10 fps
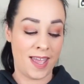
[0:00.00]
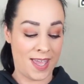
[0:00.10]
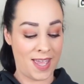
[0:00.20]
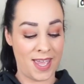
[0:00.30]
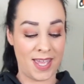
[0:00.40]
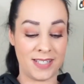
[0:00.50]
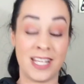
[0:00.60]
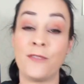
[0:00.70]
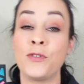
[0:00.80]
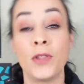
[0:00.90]
and
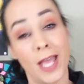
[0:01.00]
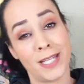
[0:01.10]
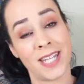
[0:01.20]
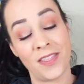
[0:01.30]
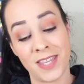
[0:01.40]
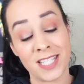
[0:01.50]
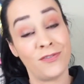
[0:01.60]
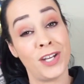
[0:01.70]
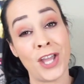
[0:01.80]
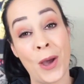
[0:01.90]
if you liked this
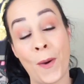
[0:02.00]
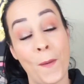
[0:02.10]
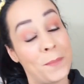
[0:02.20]
video,